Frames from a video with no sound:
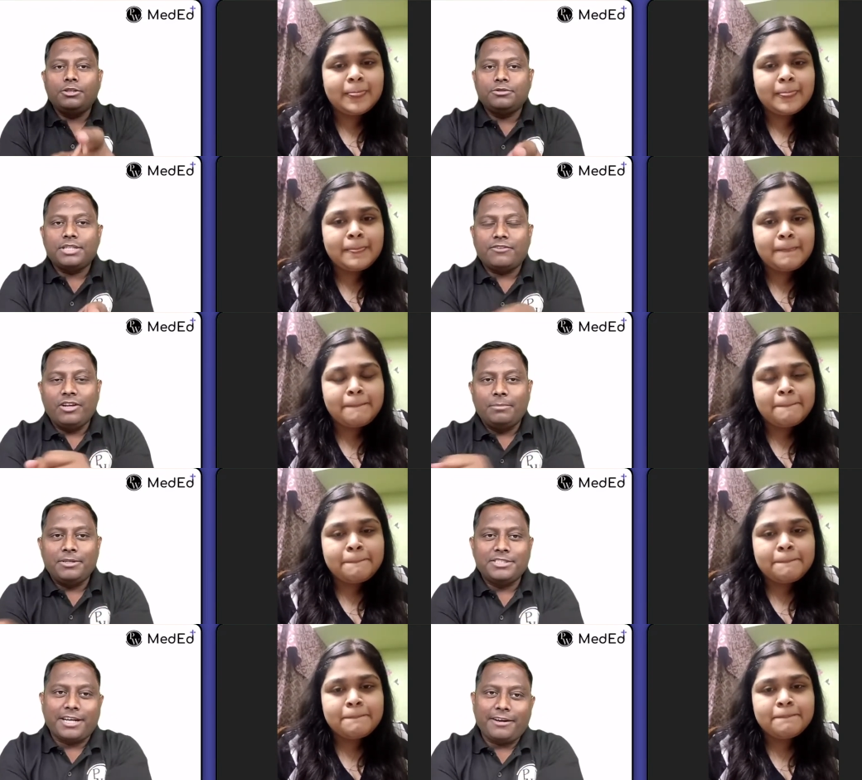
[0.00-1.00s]
Speaker 1: you said
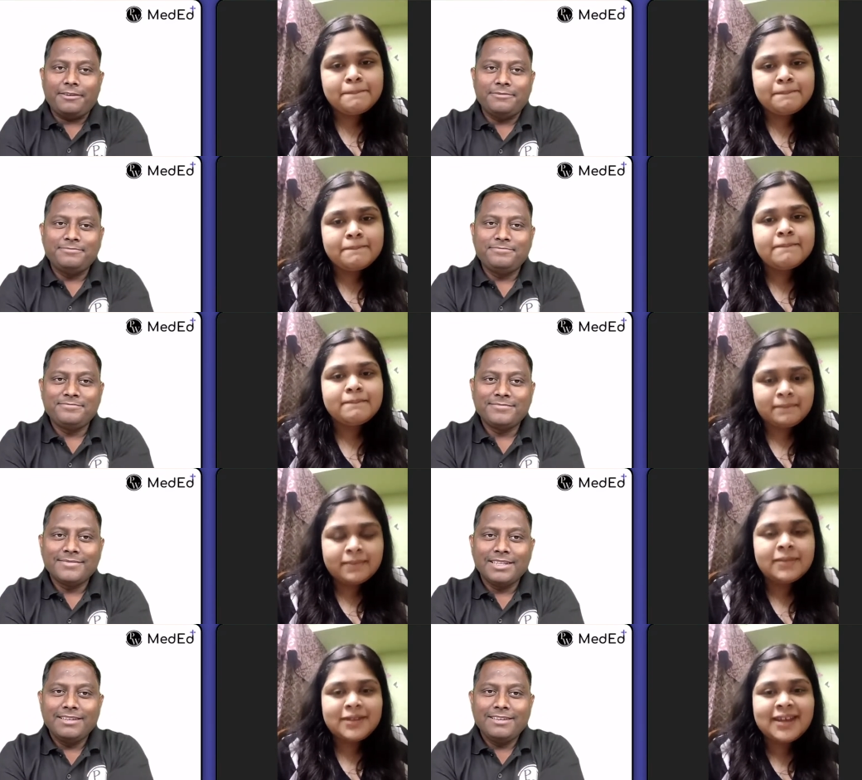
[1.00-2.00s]
Philippines, right?
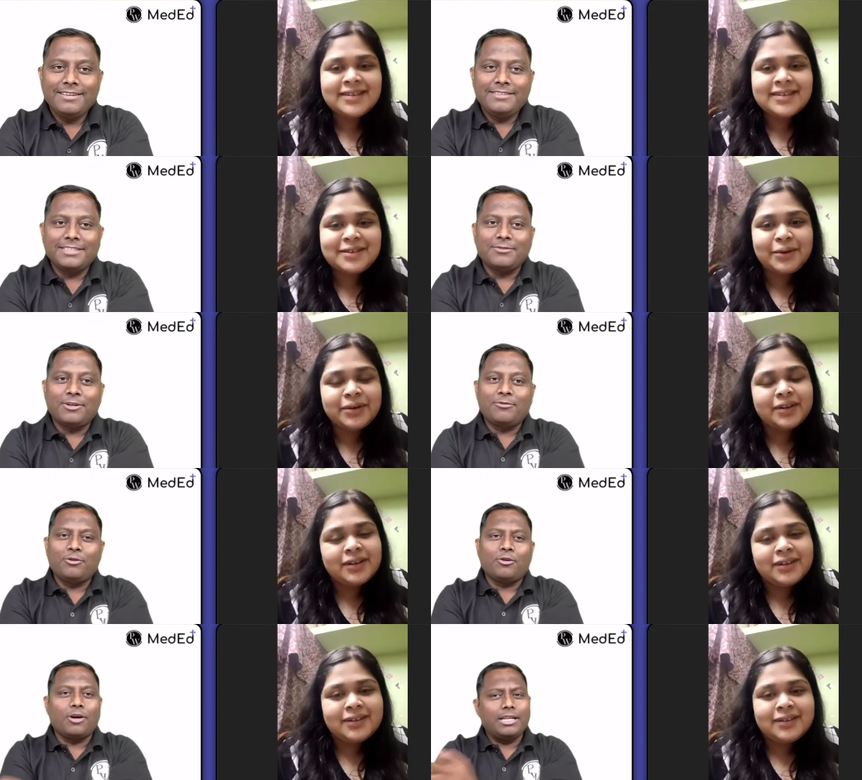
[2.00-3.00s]
Yes, doc.
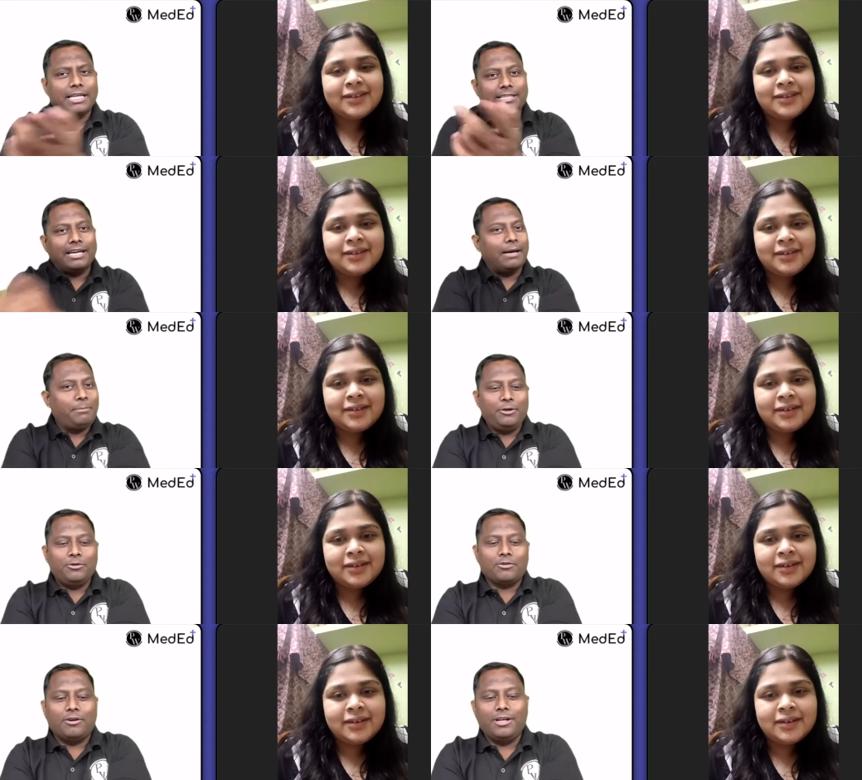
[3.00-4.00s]
College, I think I have been
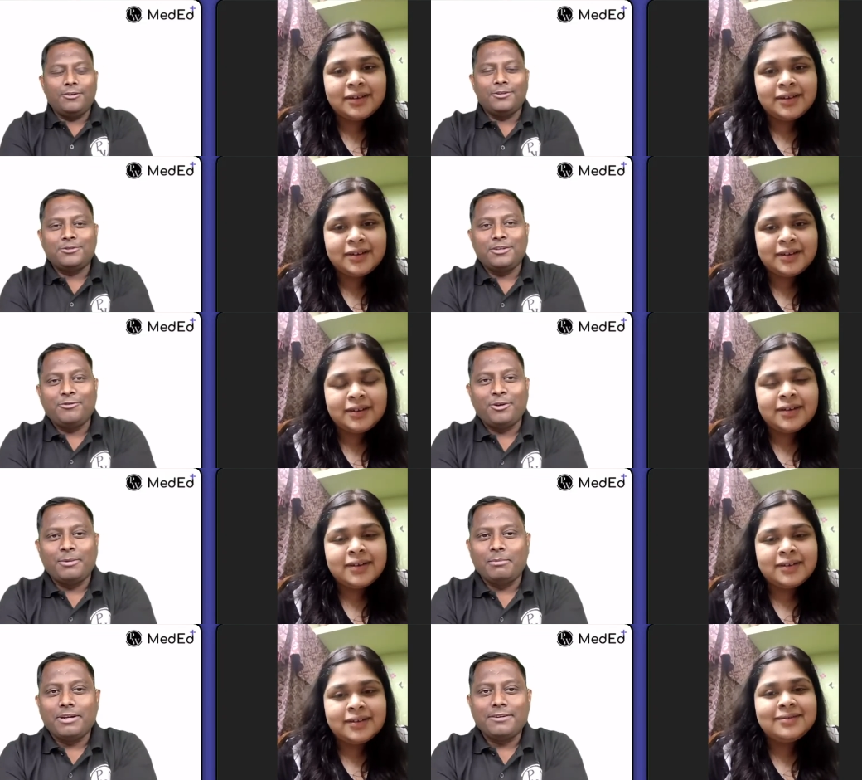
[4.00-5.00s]
to your college also, if you
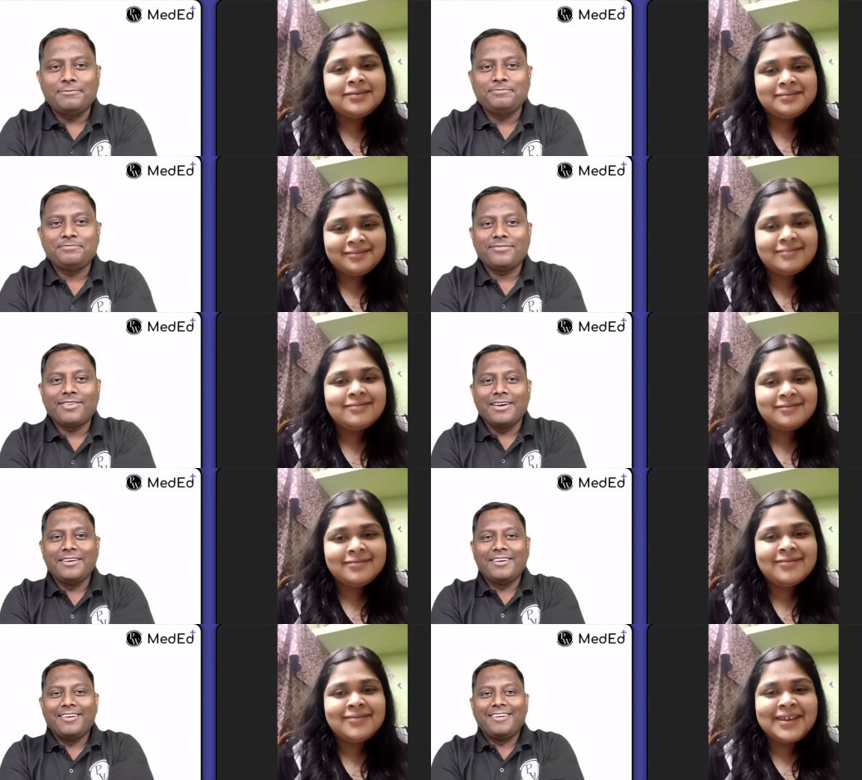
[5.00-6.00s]
remember.
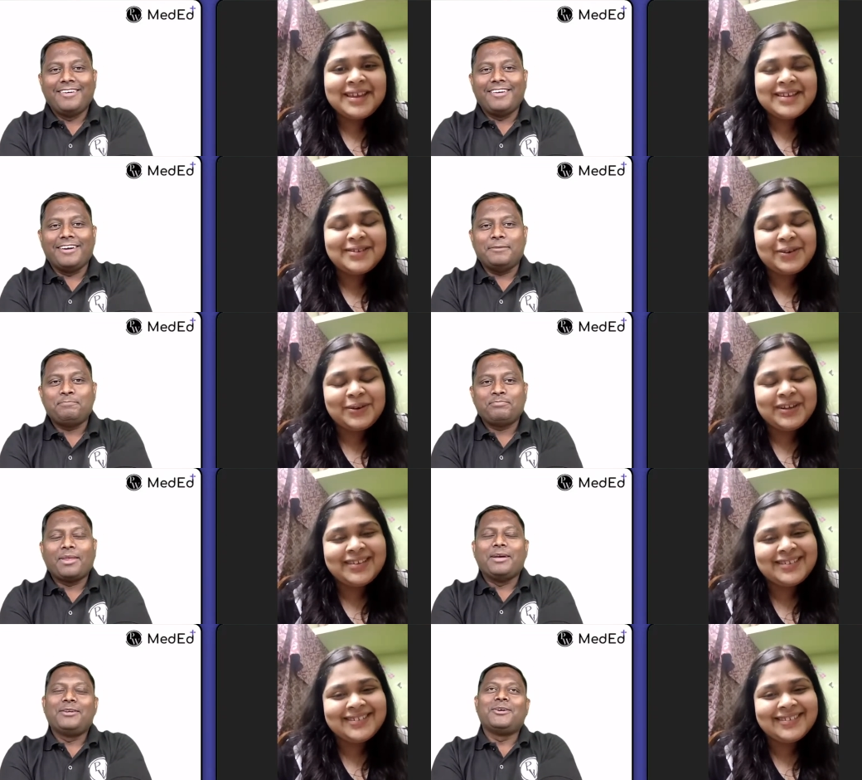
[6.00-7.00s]
Speaker 2: Yes, yeah. doc.
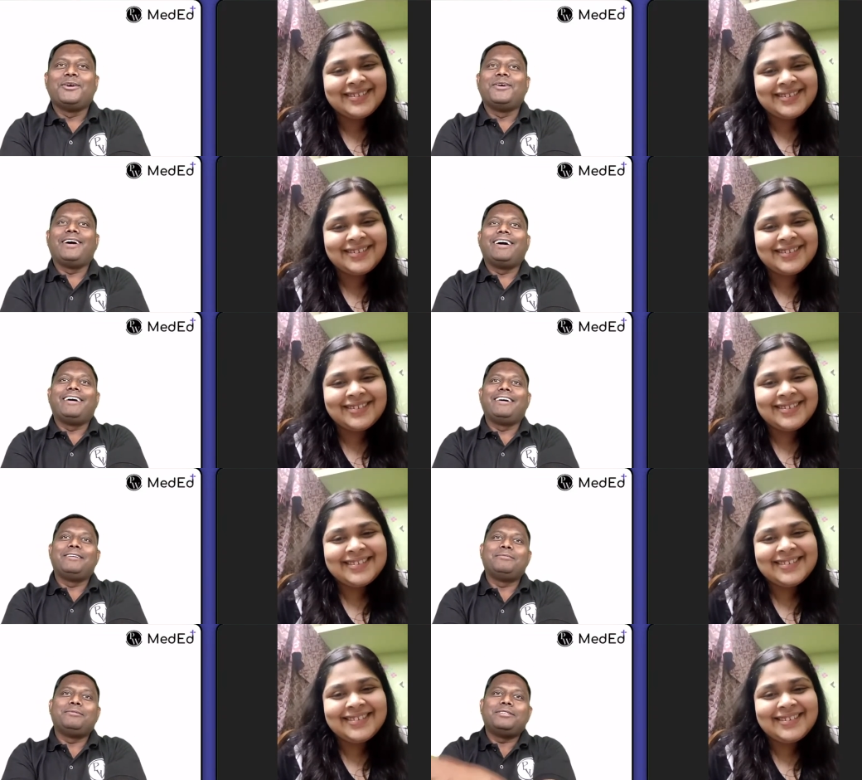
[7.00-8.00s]
Speaker 1: So
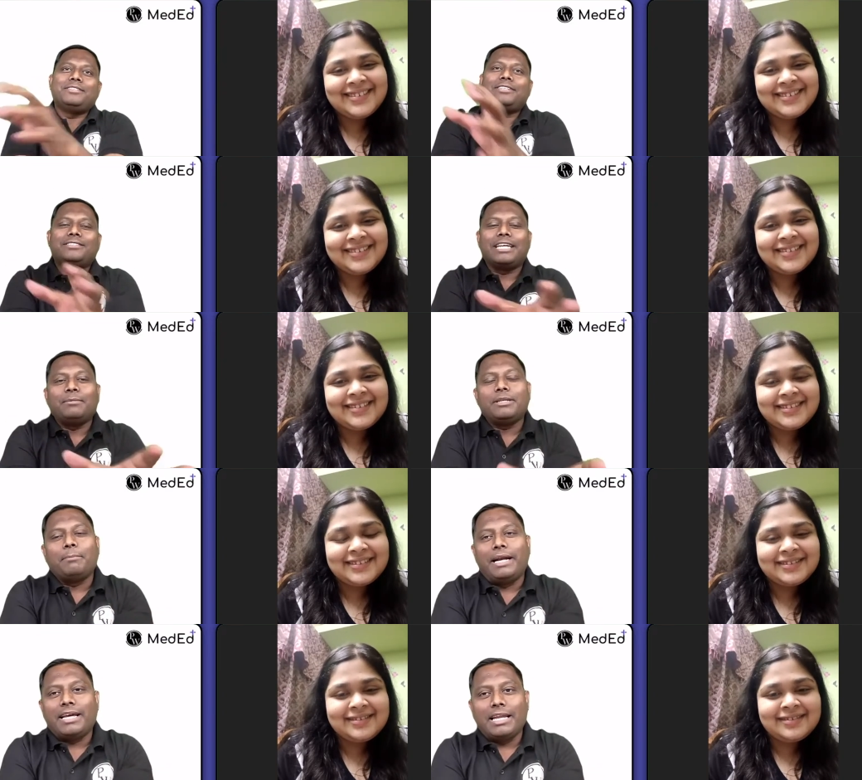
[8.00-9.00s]
uh, tell me
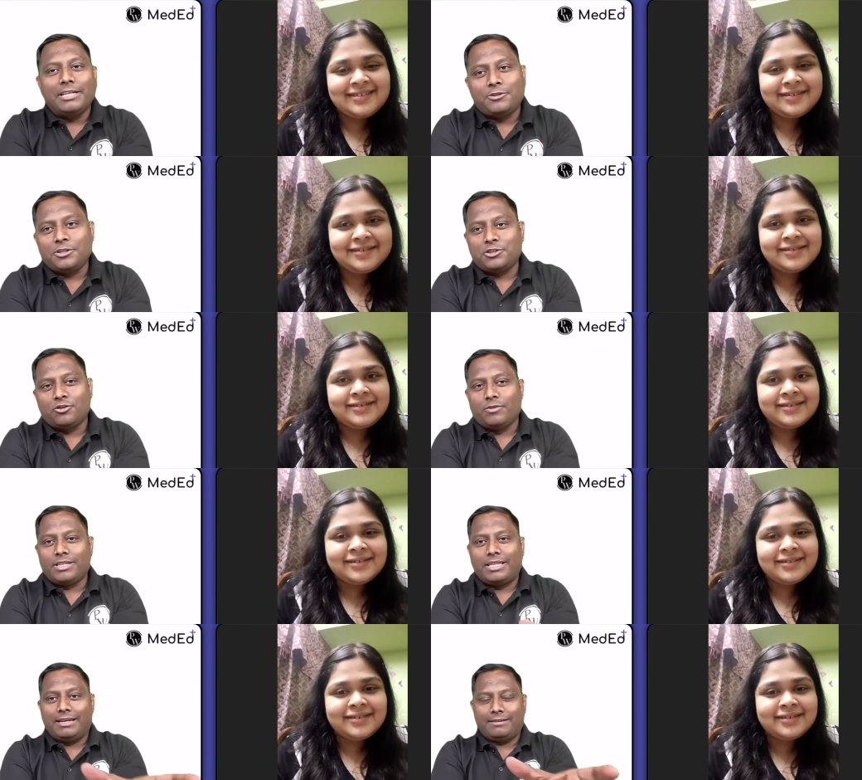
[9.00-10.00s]
the medical education
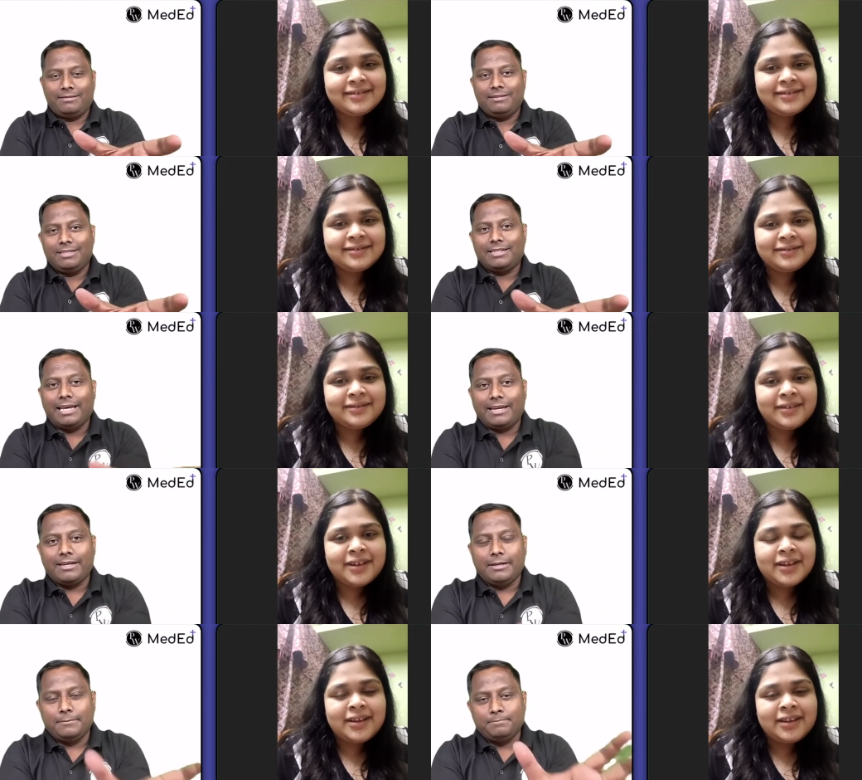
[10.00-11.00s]
over there. It's
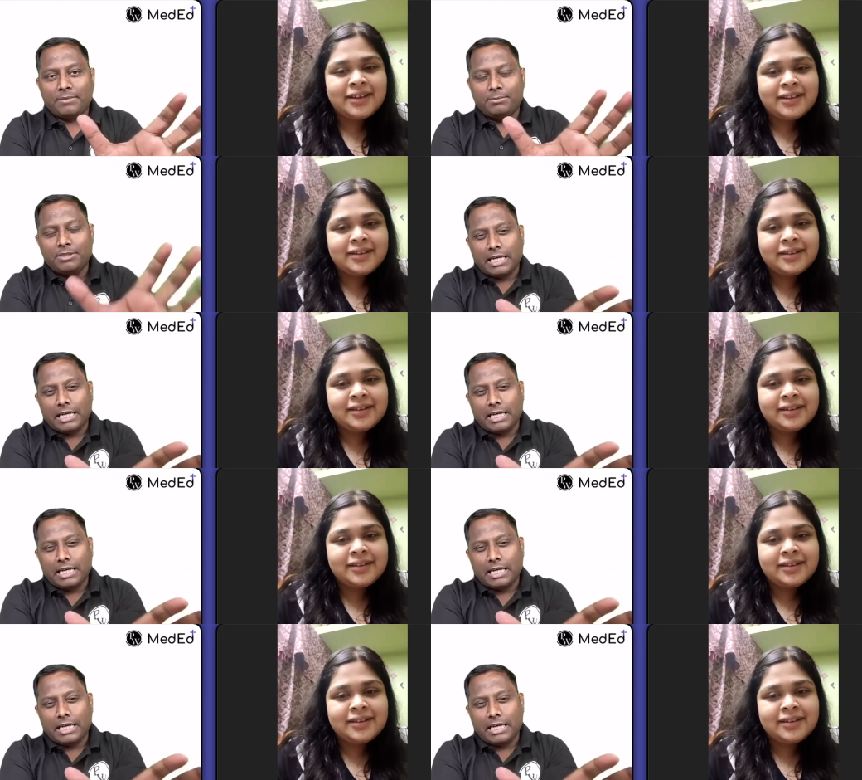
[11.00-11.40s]
like uh, I'm just